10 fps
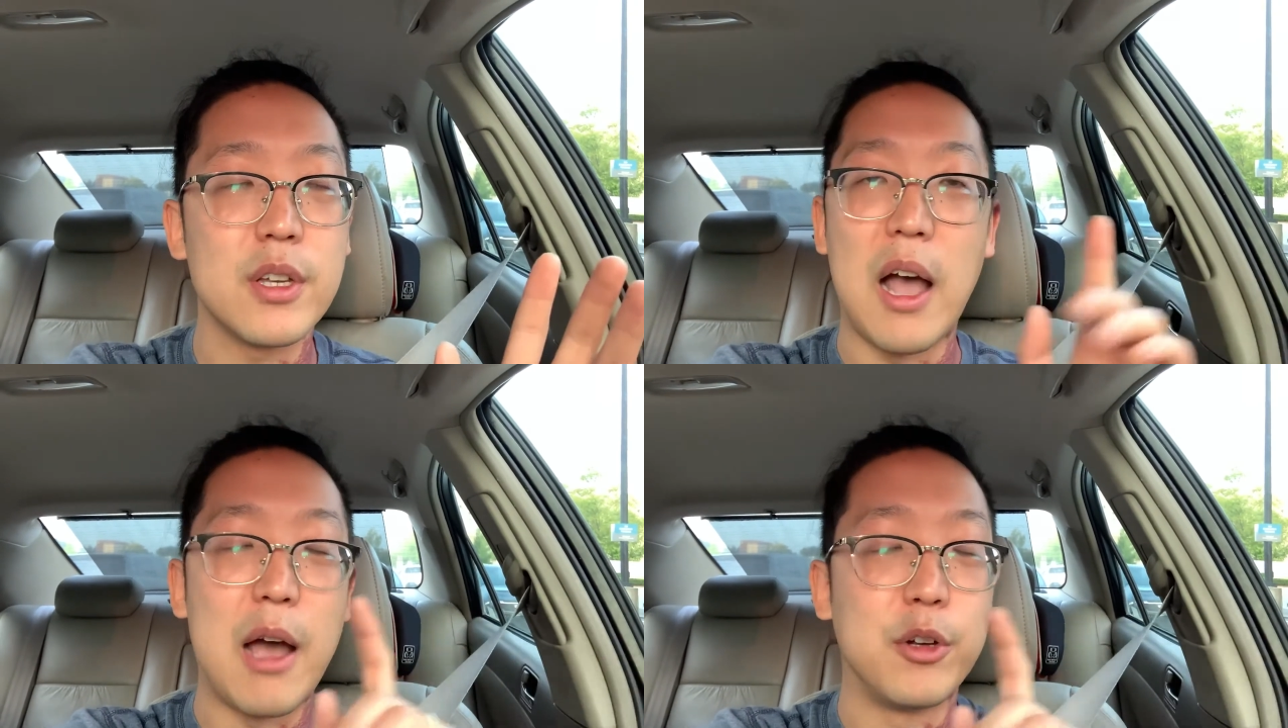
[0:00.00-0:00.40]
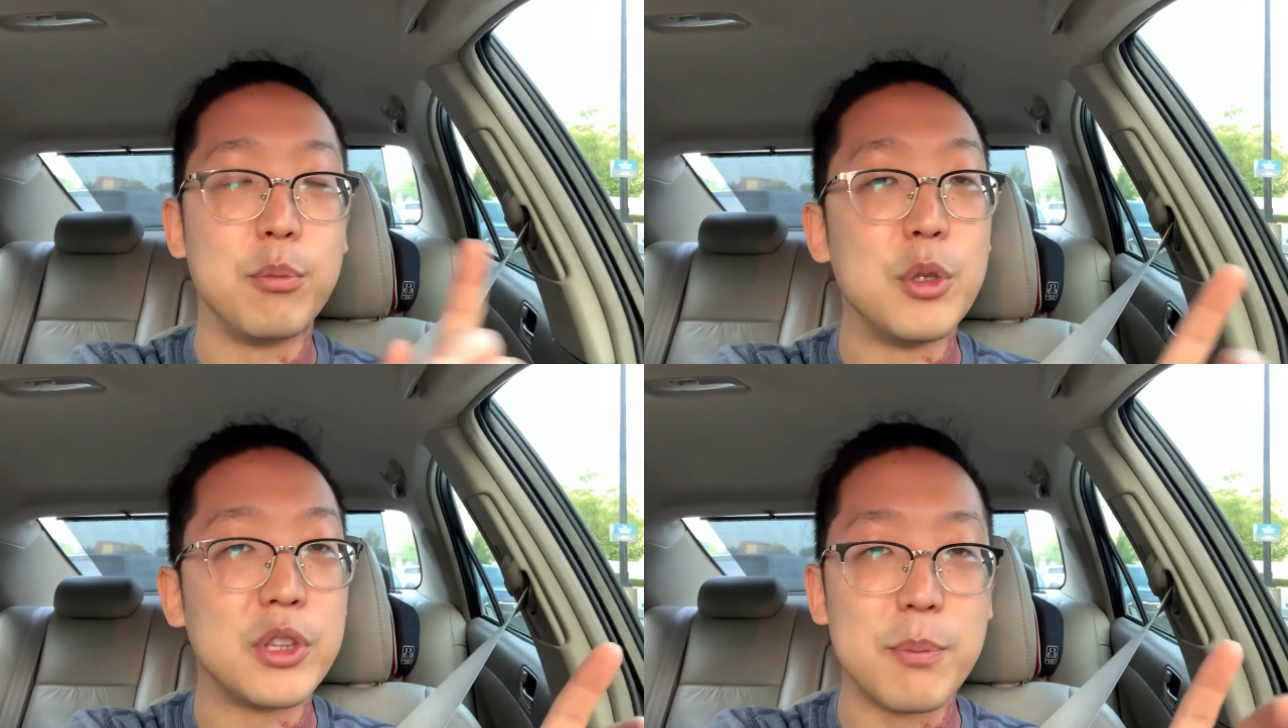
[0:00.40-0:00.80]
how to
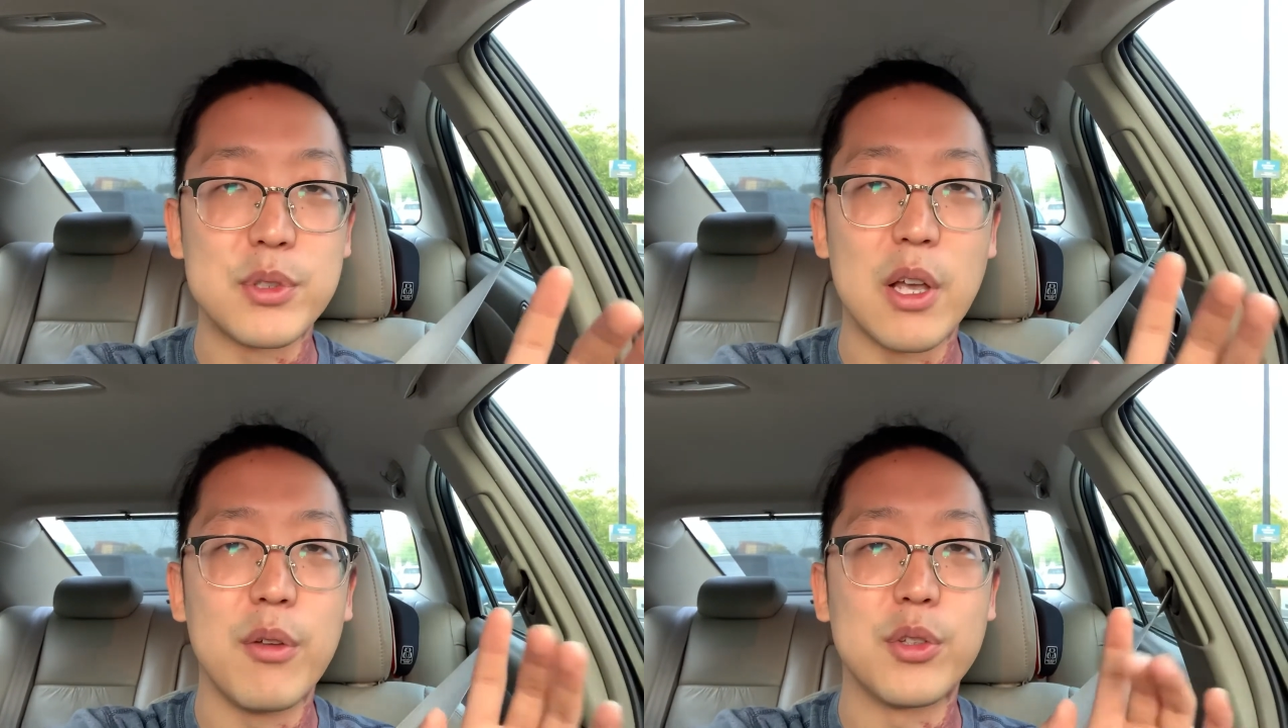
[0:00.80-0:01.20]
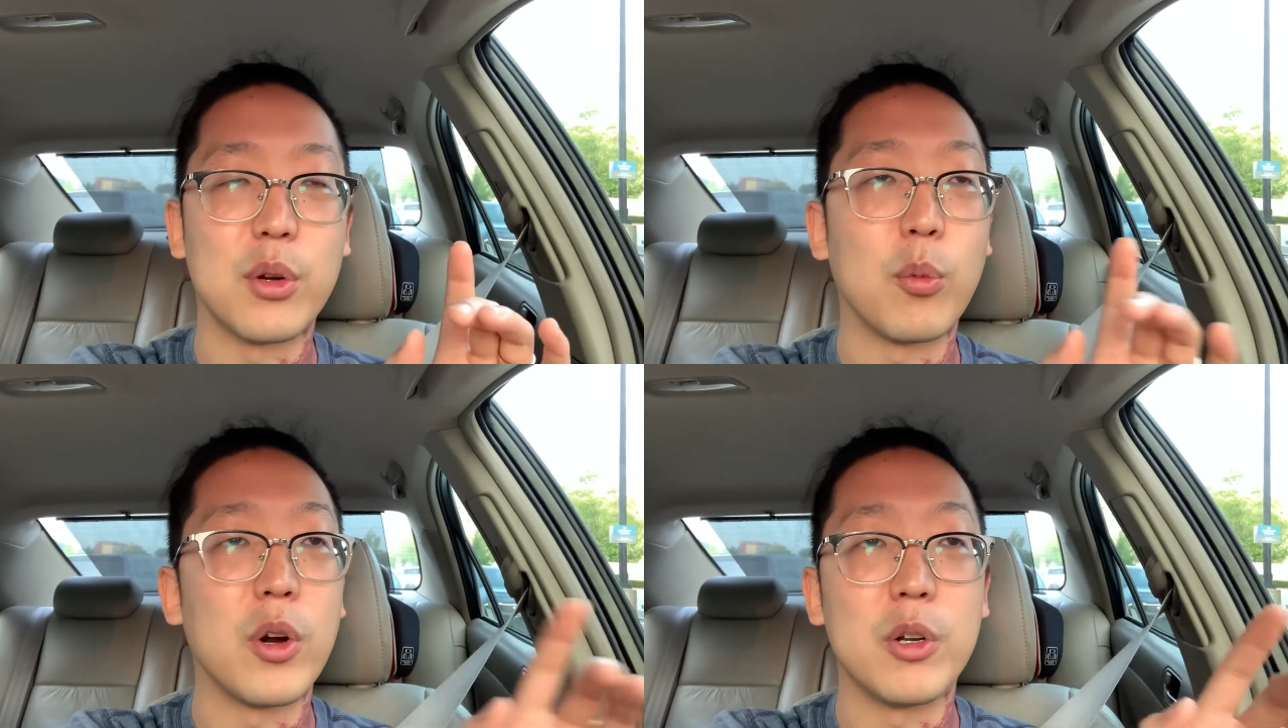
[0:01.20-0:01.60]
mute themselves,
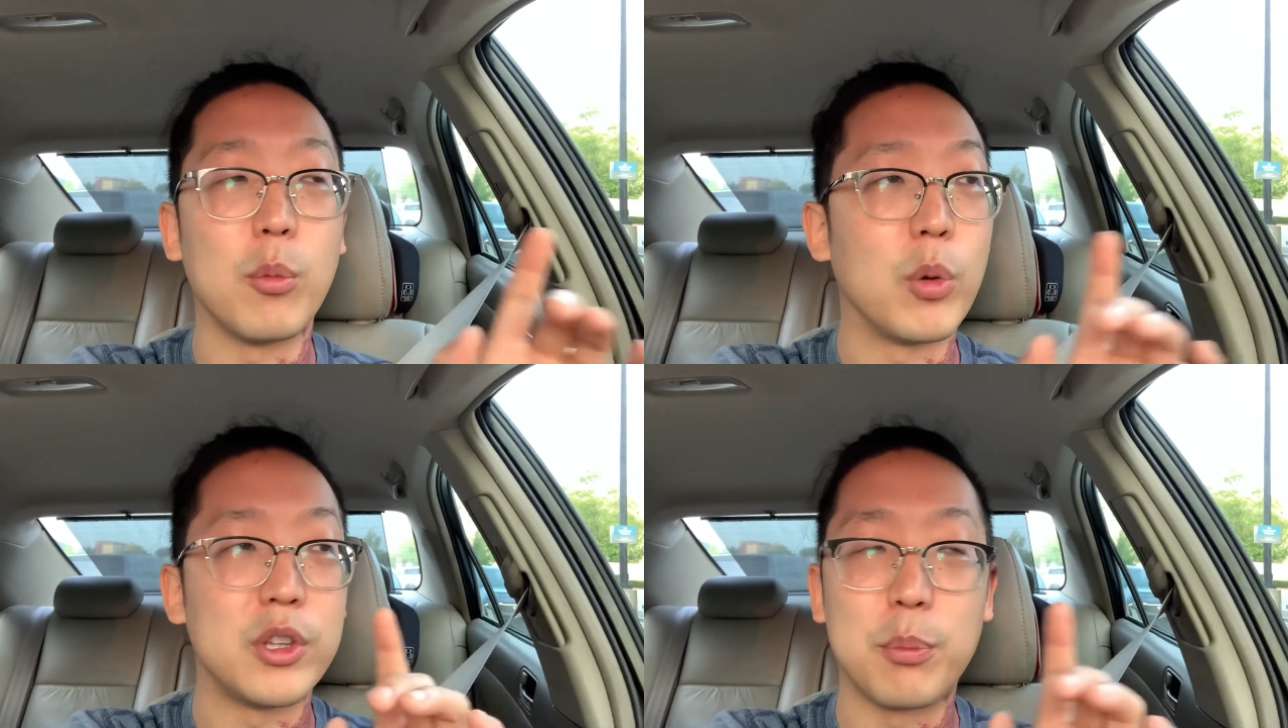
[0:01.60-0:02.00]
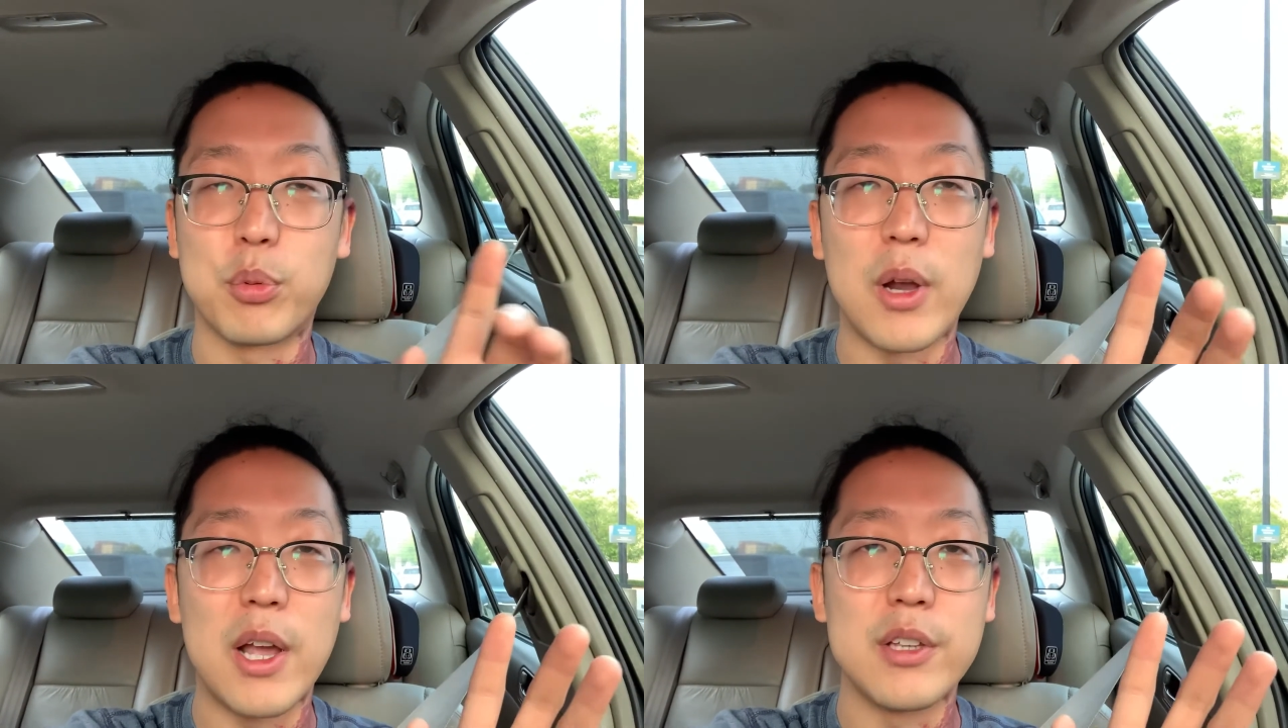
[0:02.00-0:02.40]
or what to
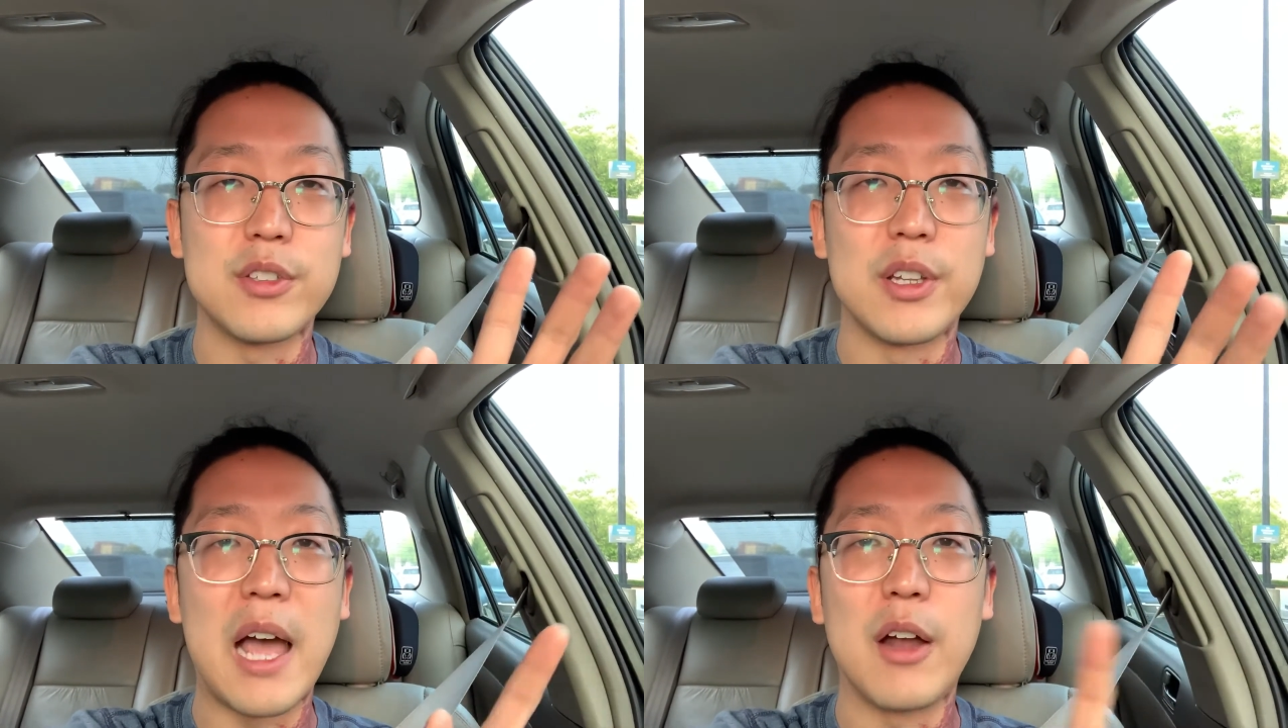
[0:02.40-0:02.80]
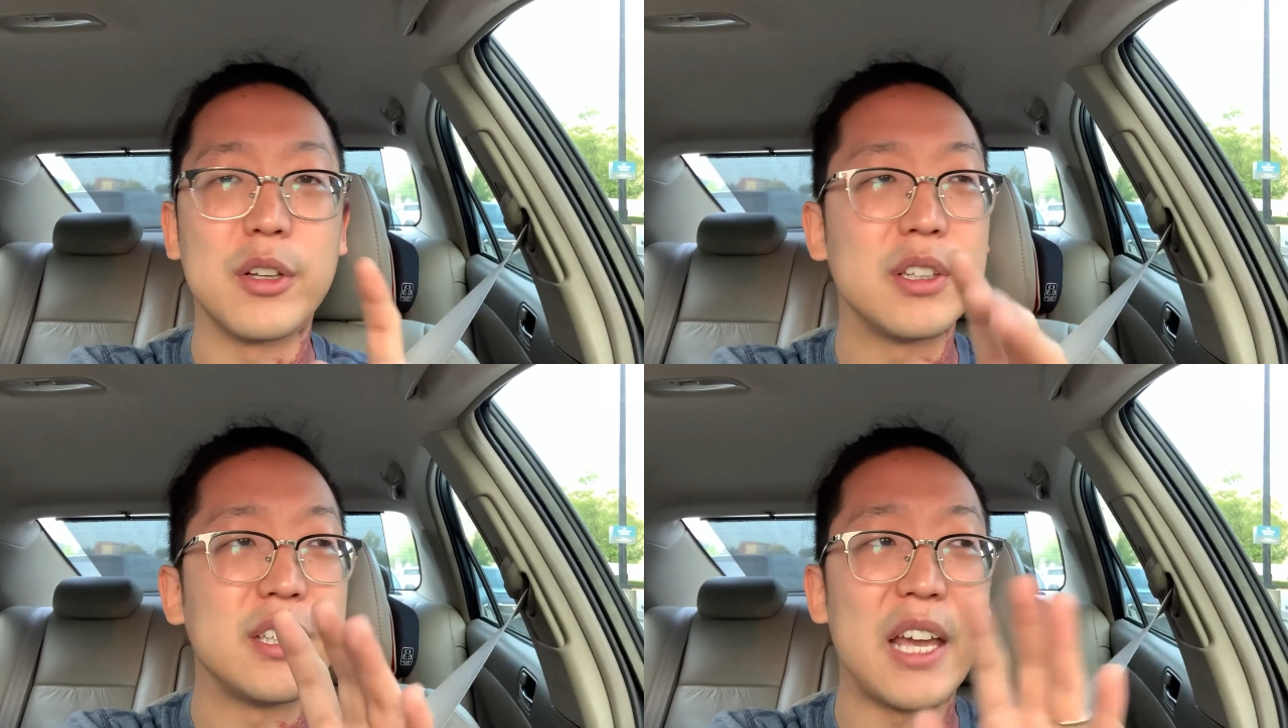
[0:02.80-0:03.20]
press, and how
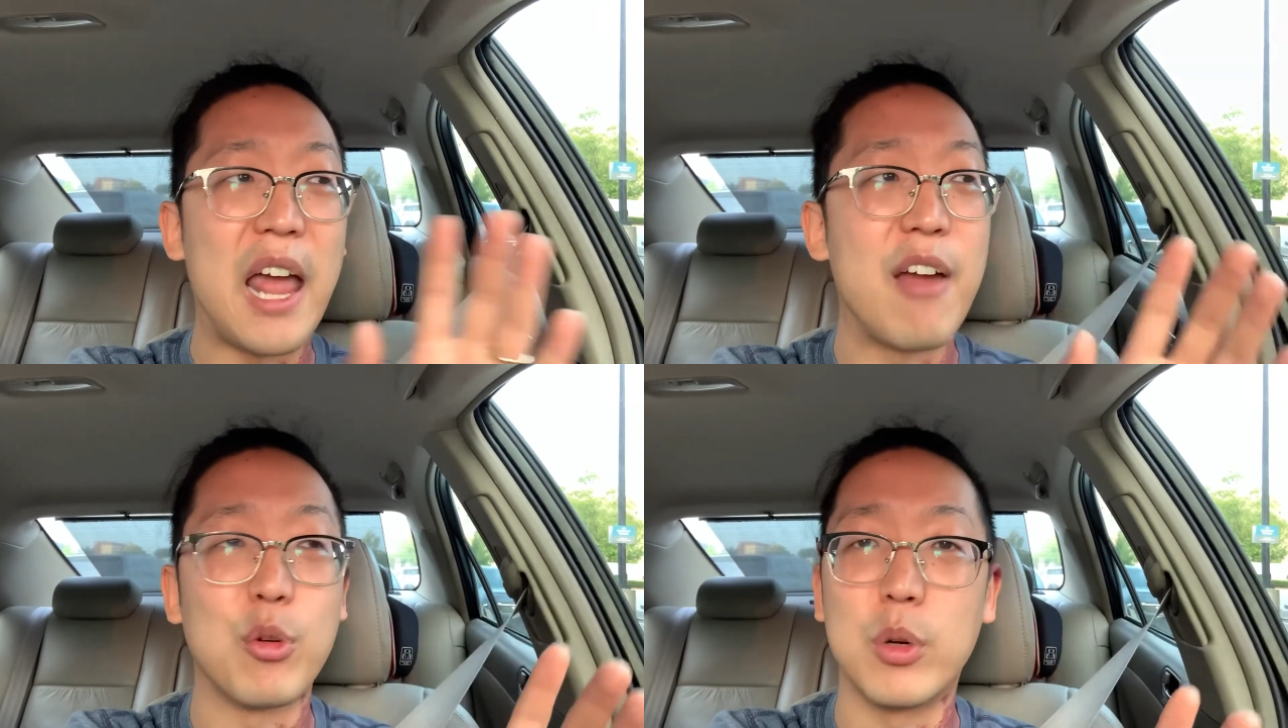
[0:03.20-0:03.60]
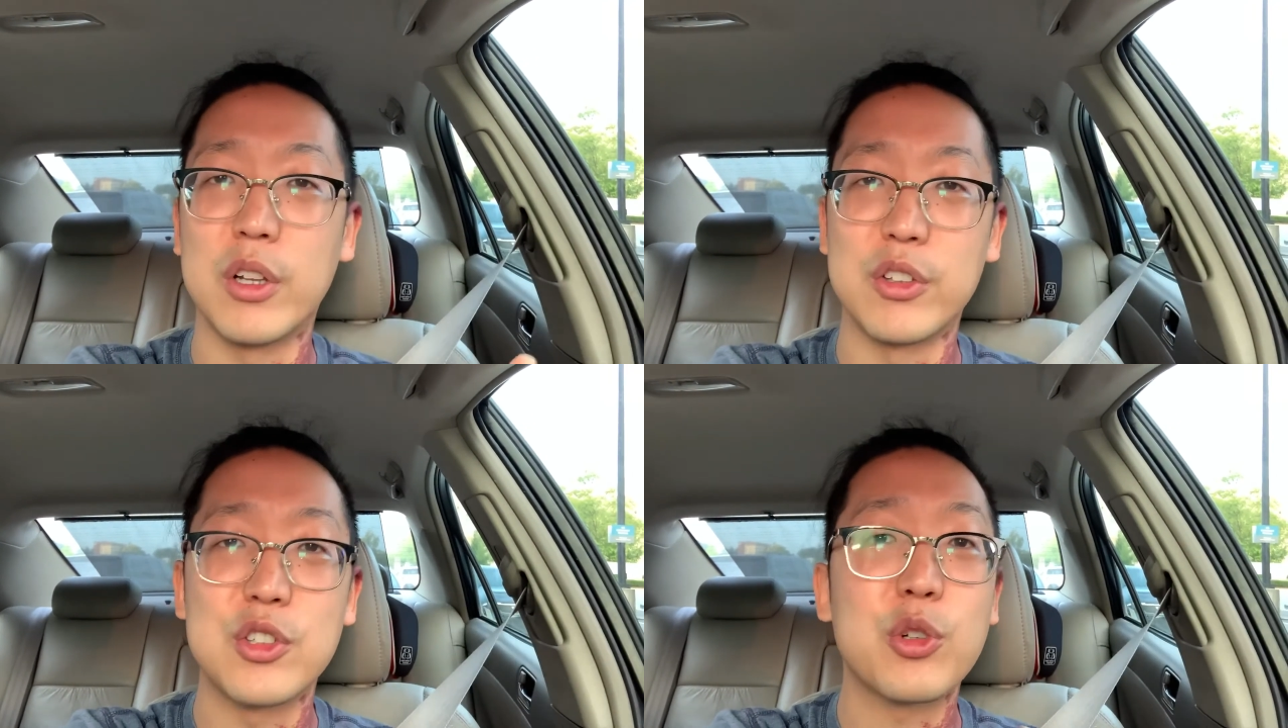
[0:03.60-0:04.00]
to get everyone
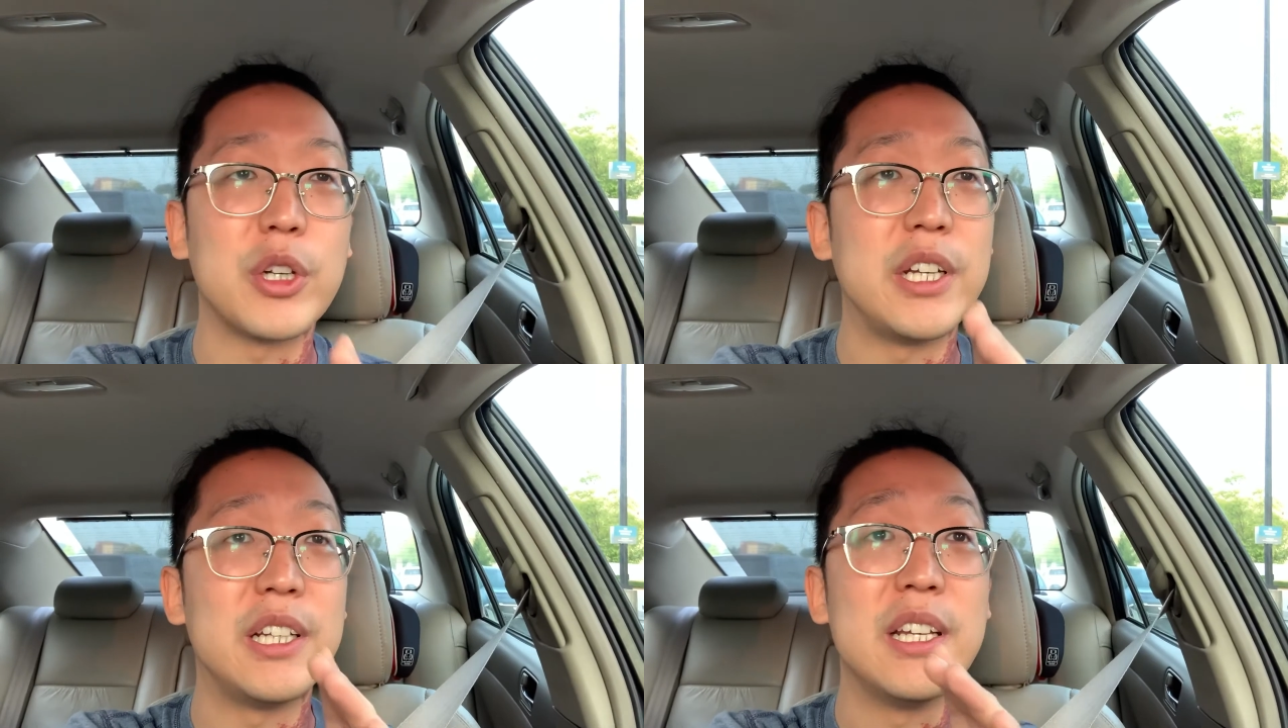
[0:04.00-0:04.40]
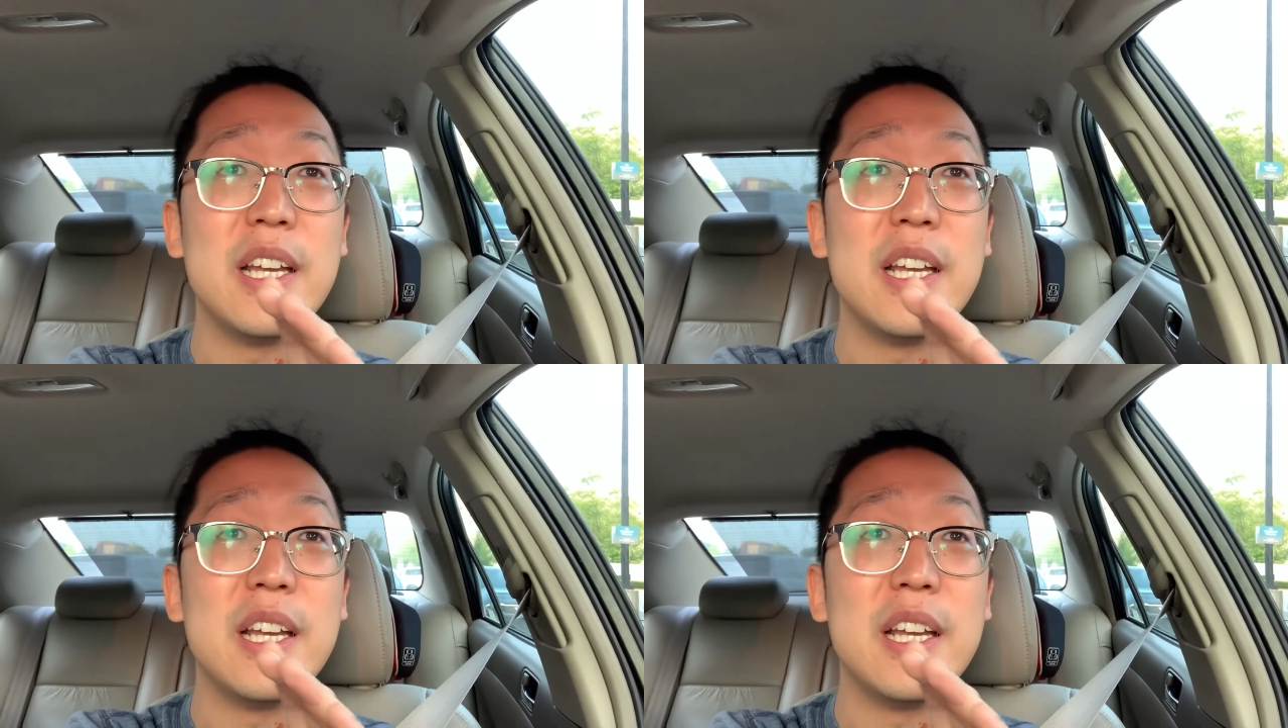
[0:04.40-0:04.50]
on the screen.